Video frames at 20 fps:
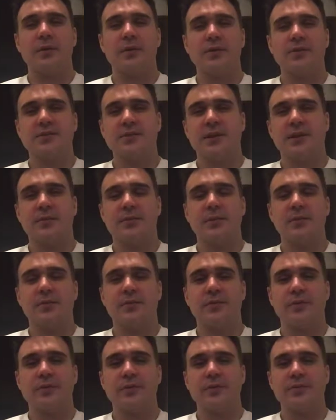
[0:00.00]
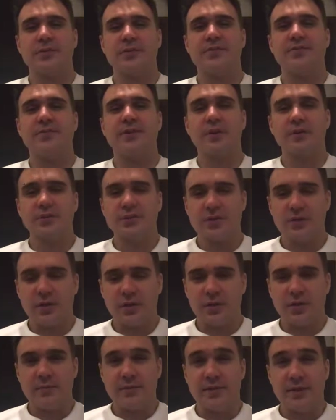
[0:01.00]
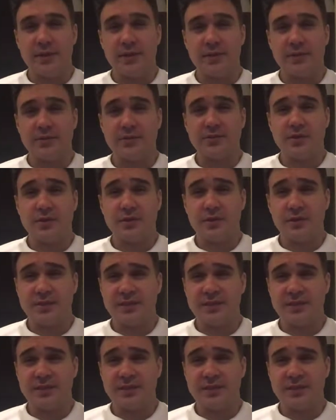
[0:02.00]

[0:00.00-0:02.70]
is commonly referred to as the function argument in Aristotle.